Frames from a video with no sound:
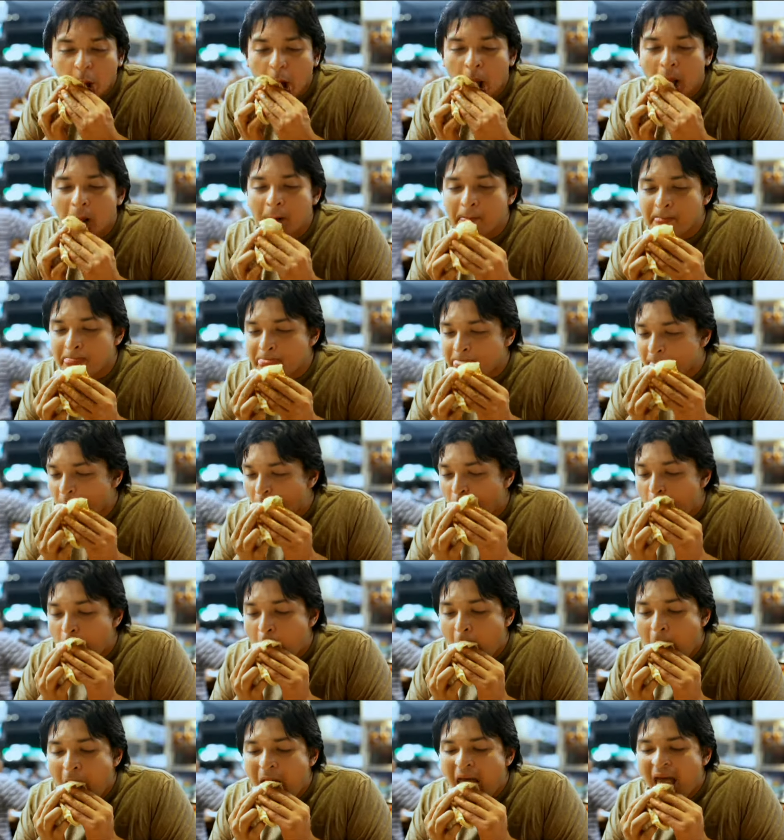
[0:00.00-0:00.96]
perfect
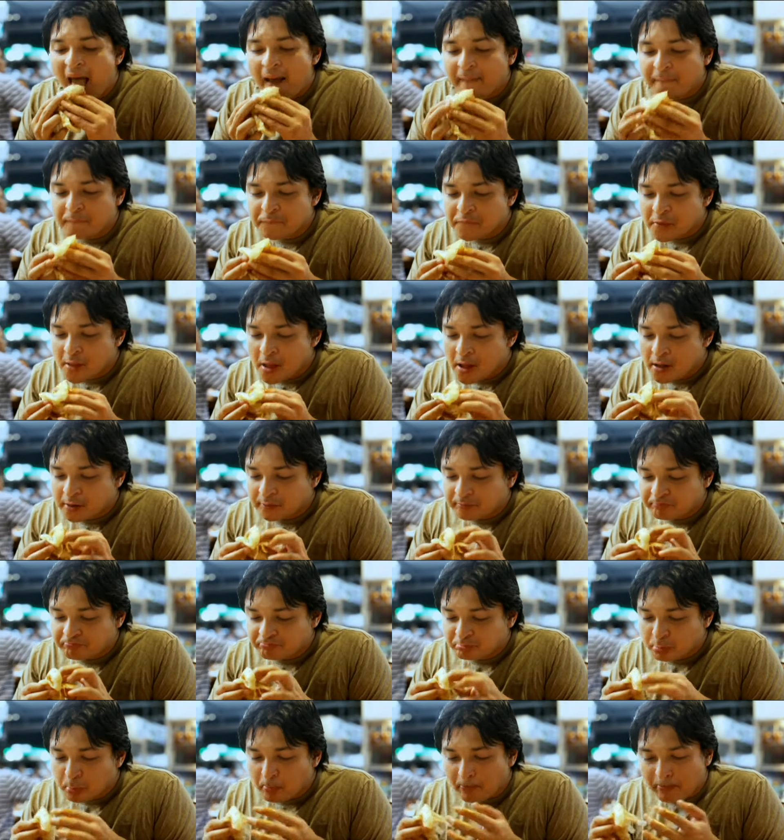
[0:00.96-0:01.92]
napkin to wipe off all
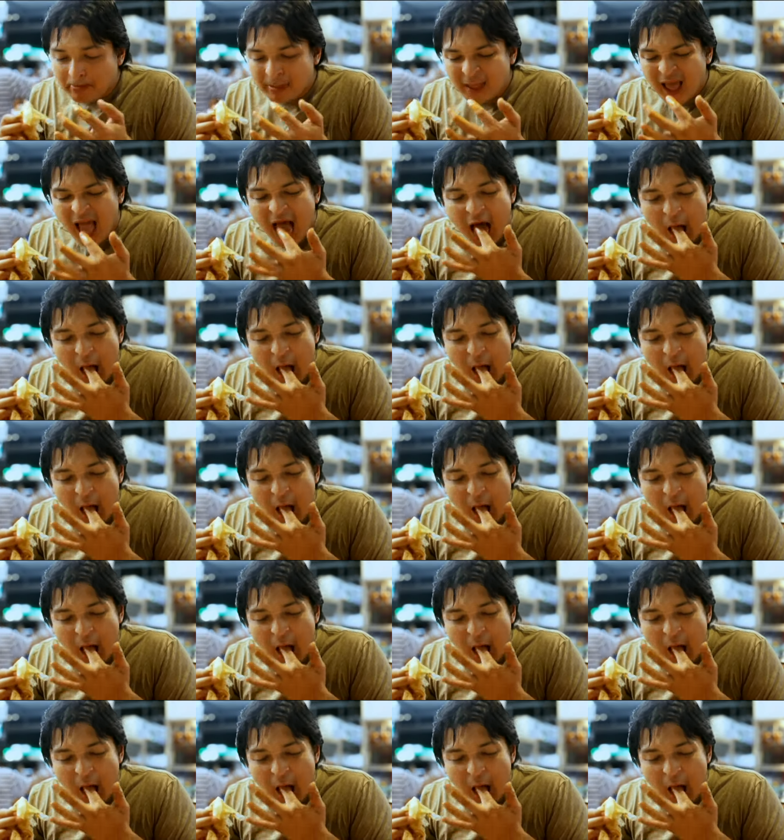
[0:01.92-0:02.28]
the mess.